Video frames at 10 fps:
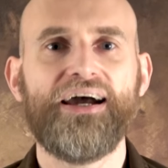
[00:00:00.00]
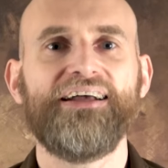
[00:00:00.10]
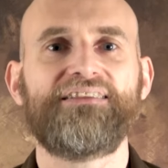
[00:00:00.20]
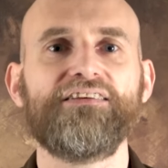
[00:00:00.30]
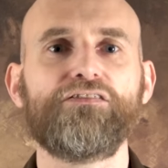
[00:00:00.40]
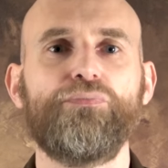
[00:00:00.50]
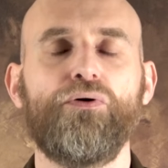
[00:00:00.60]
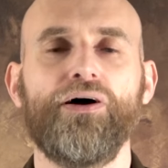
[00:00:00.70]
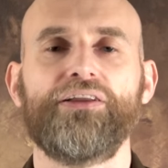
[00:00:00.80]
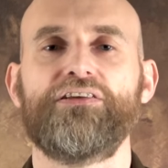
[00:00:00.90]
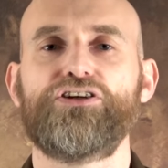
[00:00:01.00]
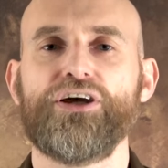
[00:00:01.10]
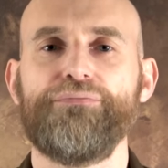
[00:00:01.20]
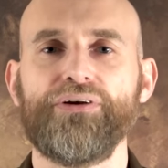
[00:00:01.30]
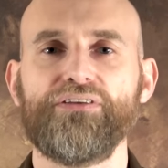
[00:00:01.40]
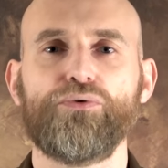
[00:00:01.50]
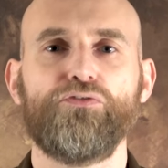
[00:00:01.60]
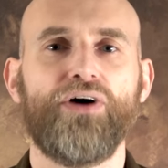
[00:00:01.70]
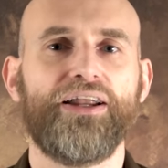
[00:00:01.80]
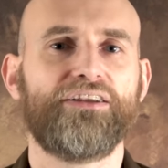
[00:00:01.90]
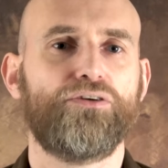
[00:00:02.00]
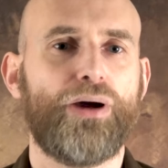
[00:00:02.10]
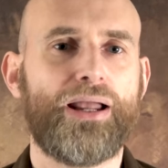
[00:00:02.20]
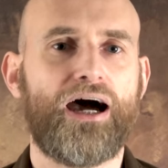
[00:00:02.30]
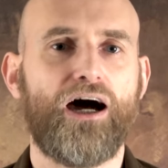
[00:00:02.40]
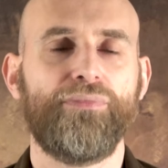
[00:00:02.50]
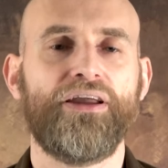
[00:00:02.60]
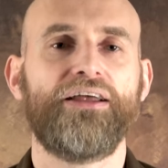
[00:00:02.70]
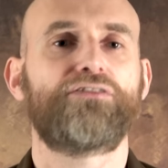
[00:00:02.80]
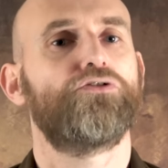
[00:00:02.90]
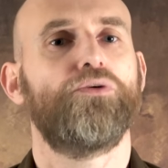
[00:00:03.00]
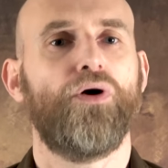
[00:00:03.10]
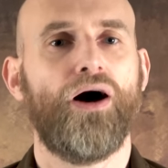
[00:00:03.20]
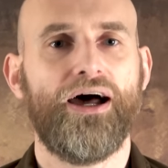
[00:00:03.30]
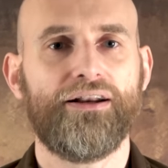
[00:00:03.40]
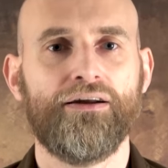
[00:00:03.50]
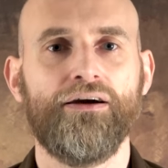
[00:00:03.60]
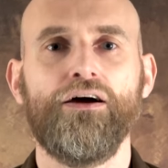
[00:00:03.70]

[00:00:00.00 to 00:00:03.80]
At this point, the Japanese were fighting the Red Army at Nomonhan,